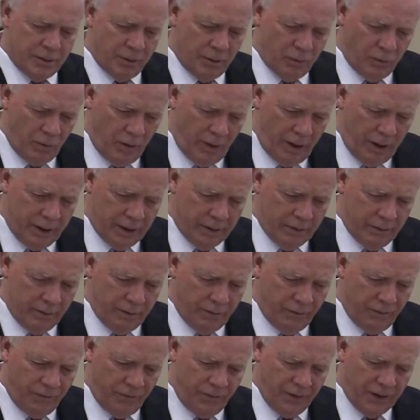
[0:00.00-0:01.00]
the one
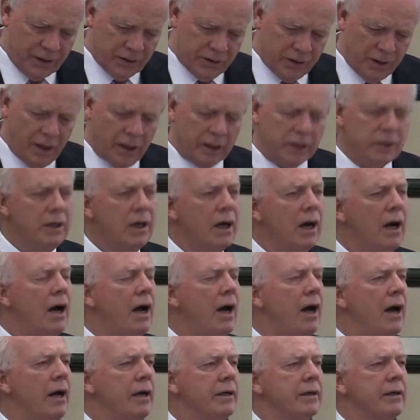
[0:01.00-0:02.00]
fixed on
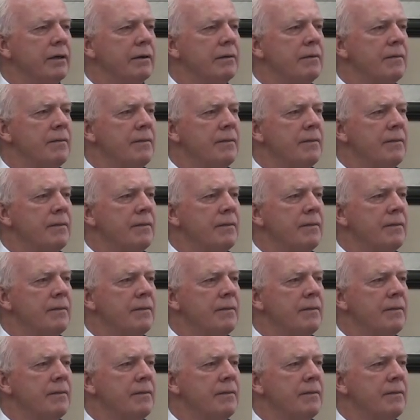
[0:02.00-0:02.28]
God,